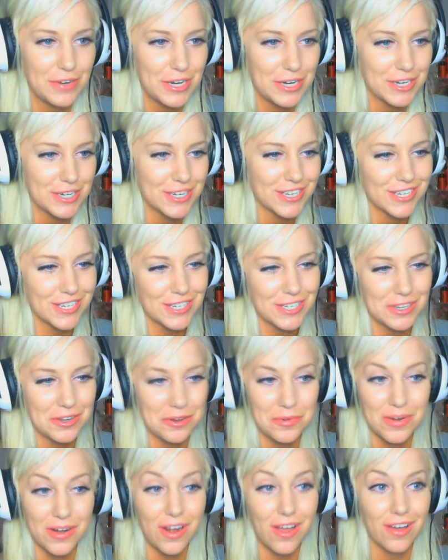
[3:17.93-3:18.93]
years,
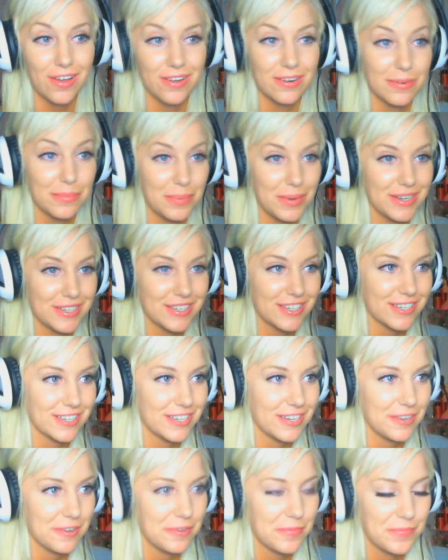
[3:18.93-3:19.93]
so none,
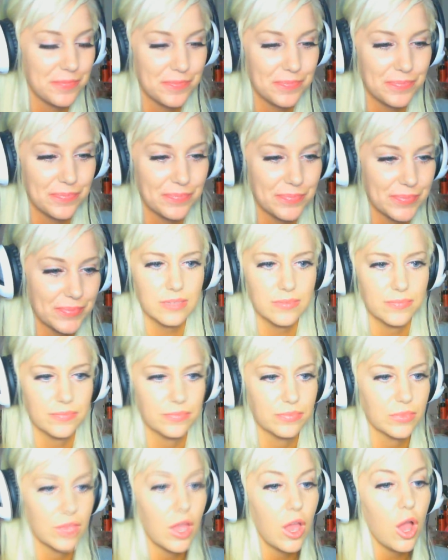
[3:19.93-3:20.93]
basically.
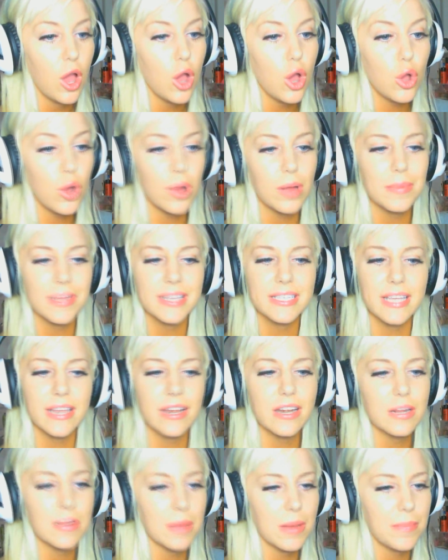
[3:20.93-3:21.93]
Oh, I'm
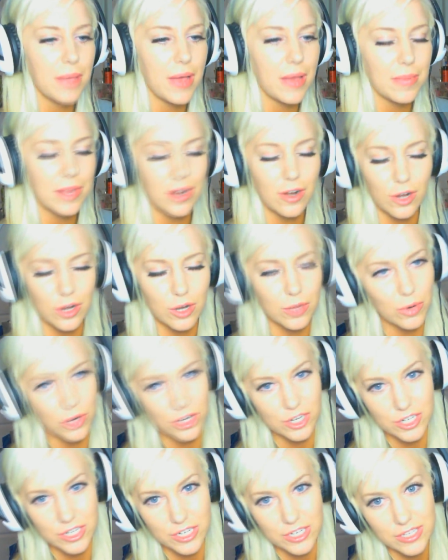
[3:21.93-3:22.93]
excited about Batman Arkham
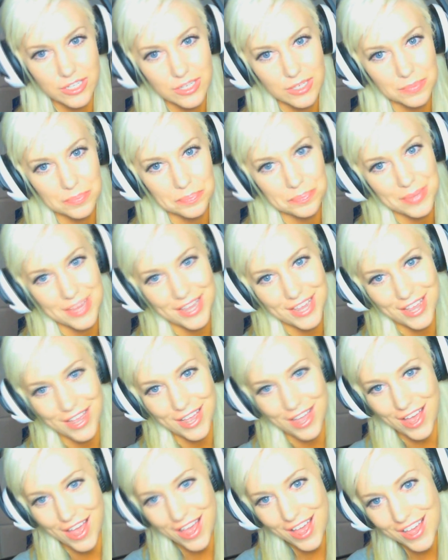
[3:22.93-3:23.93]
Origins
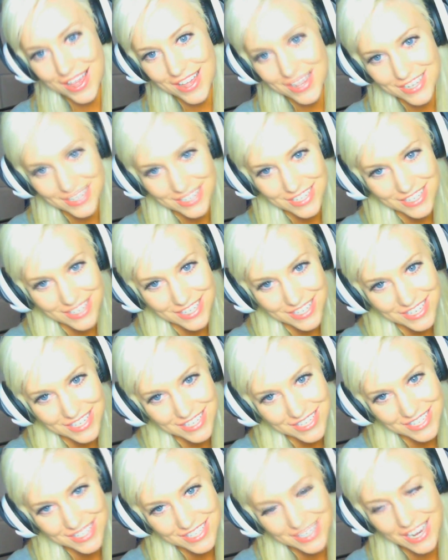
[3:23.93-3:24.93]

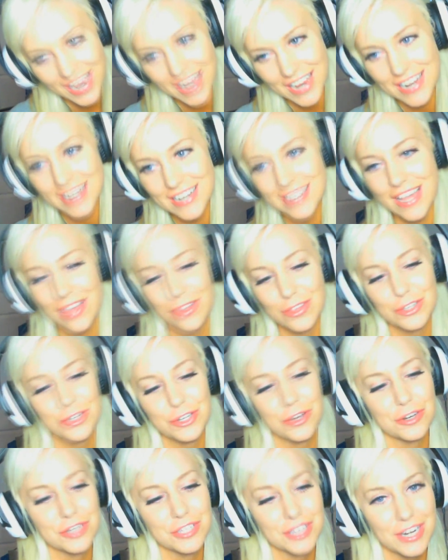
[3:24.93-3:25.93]
because
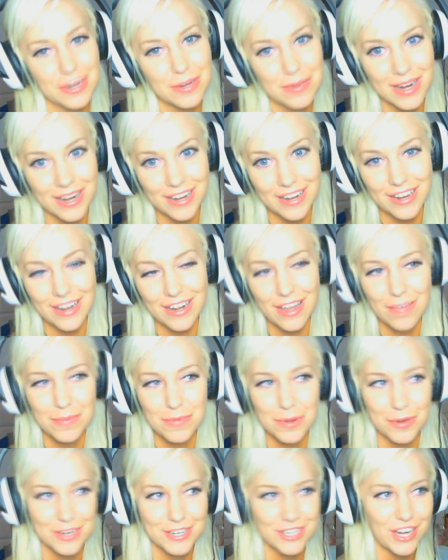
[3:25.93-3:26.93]
Deathstroke's gonna be in it, and I've
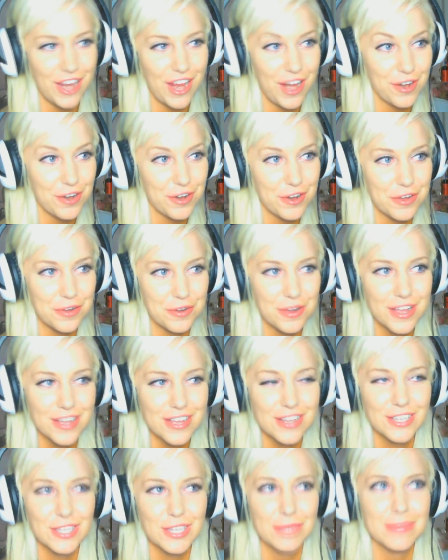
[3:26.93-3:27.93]
been watching Arrow,
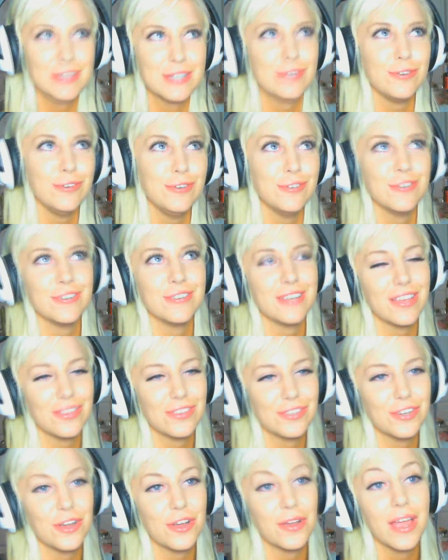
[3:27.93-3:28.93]
so I'm like, oh,
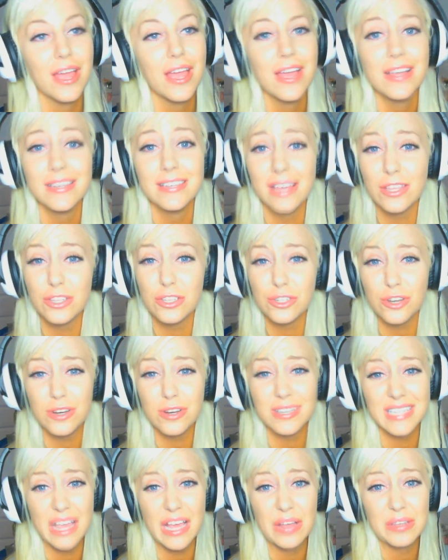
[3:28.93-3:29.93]
Deathstroke. Deathstroke
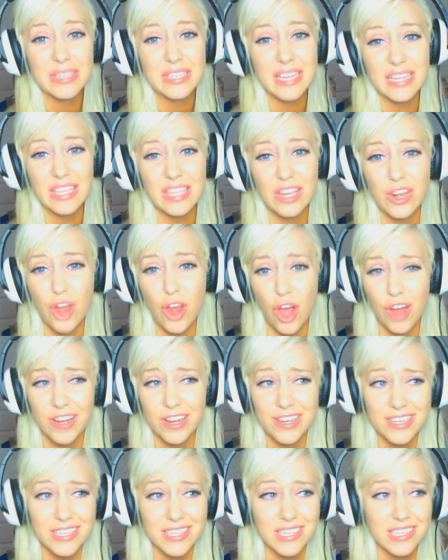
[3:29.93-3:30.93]
sounds like the
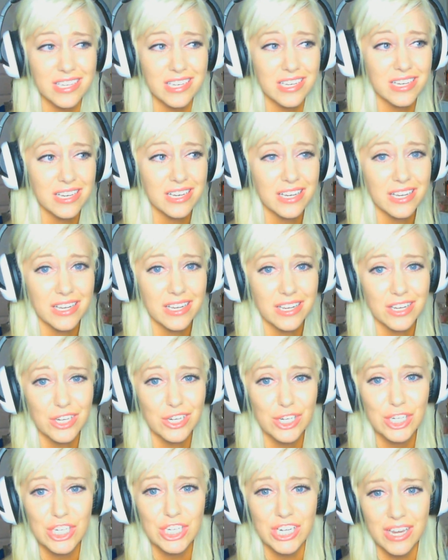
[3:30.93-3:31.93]
naughtiest
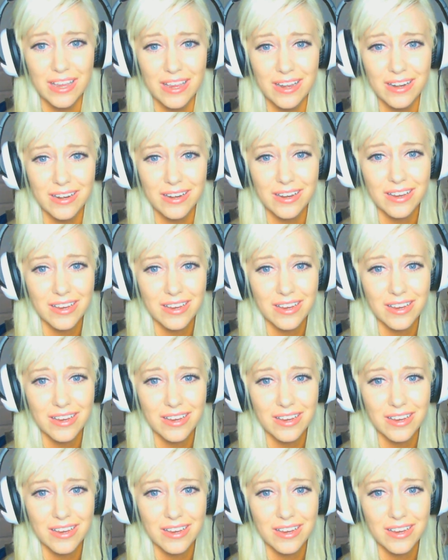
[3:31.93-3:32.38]
shit.